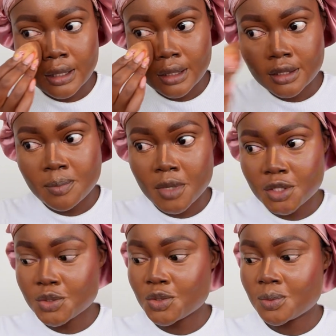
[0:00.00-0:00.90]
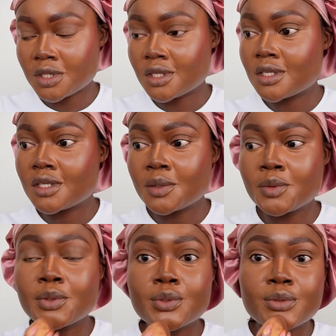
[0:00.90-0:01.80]
It's meant to be
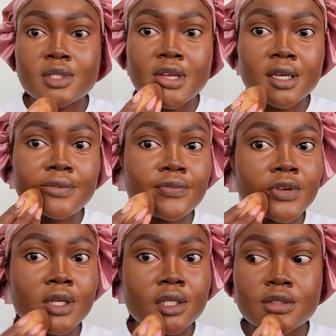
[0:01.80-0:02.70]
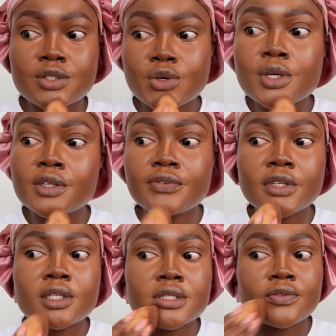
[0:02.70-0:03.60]
used and finished. It's gonna
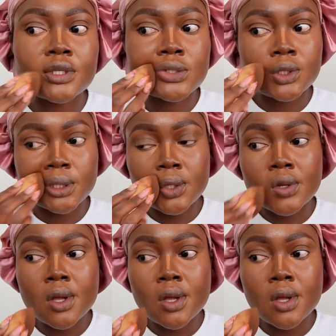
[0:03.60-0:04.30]
finish eventually.